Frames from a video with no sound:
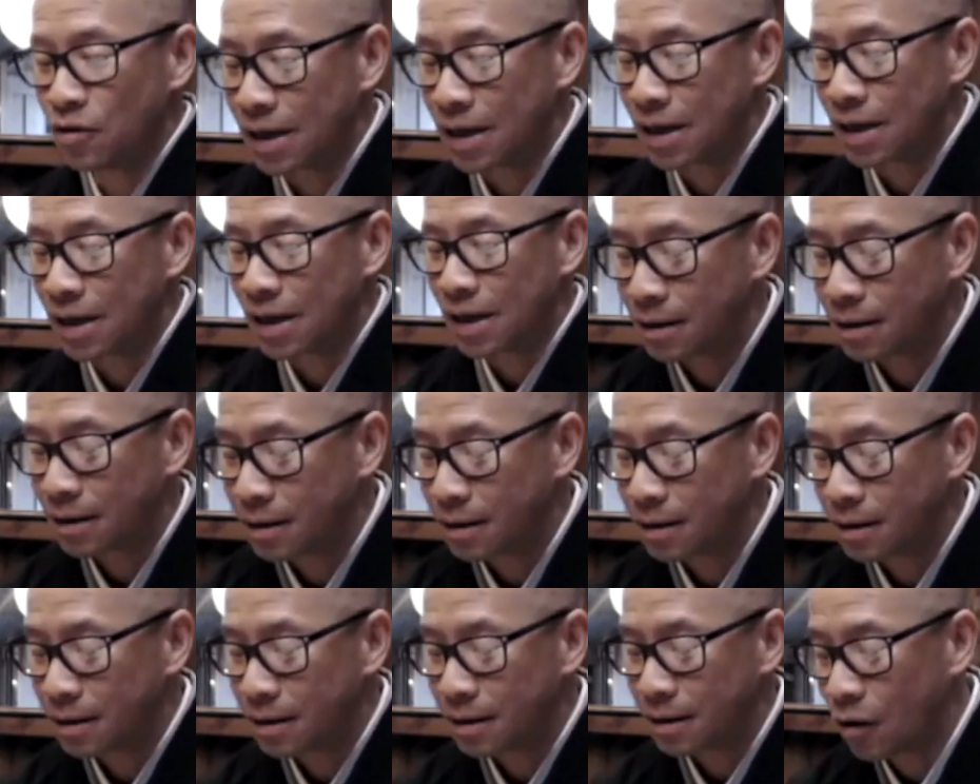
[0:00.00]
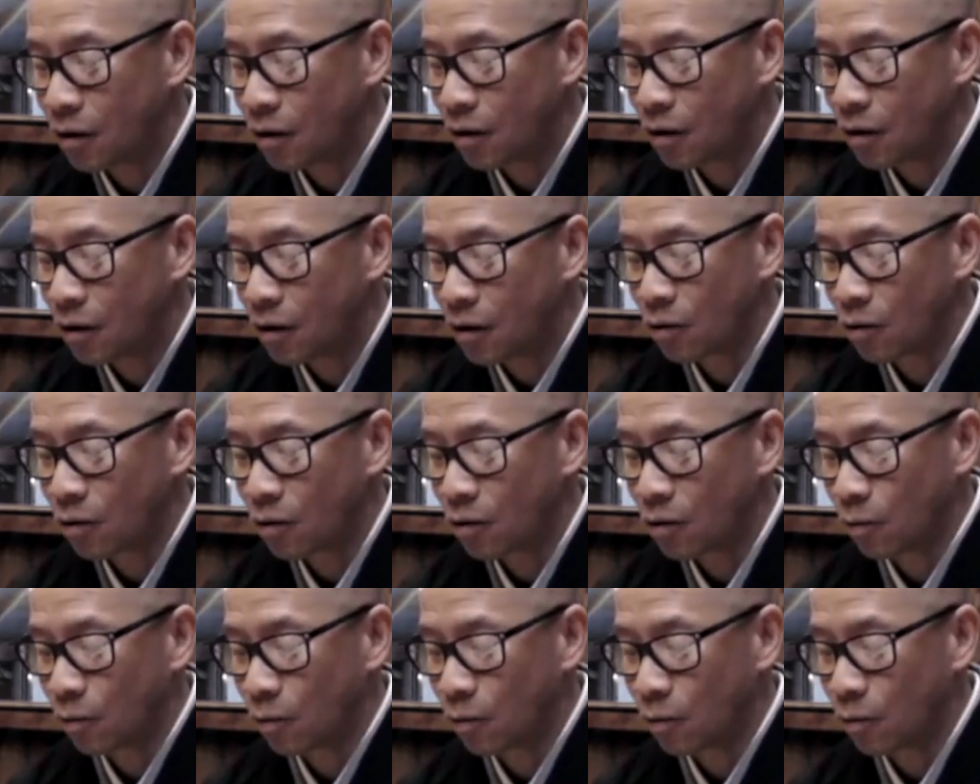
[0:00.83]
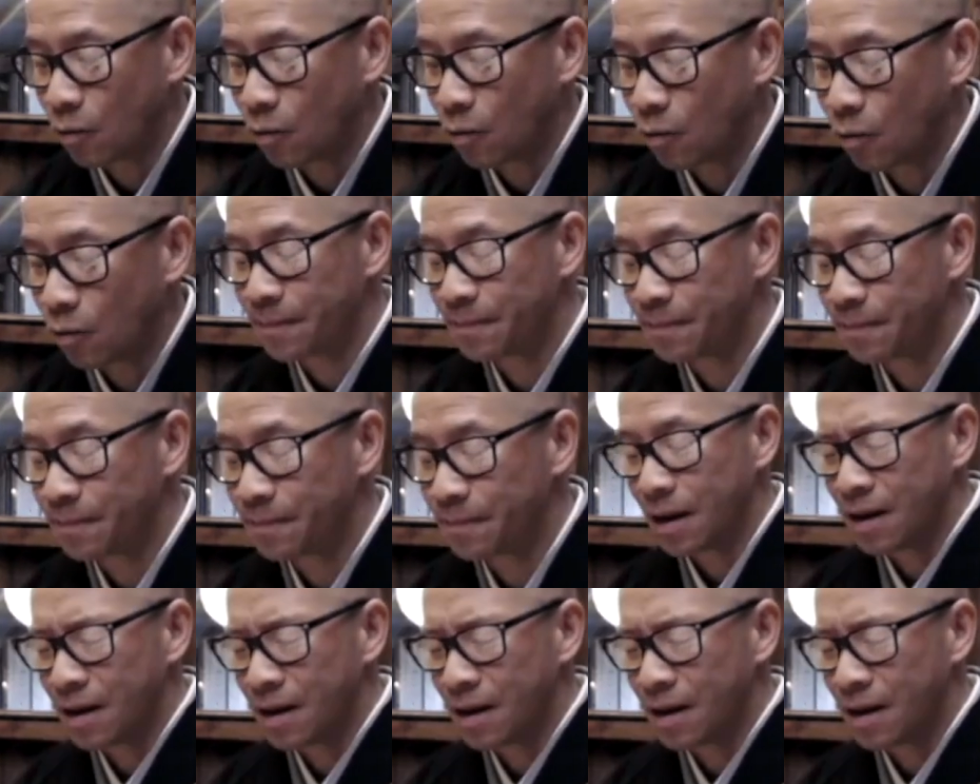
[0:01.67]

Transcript: During Nyoze, hope you are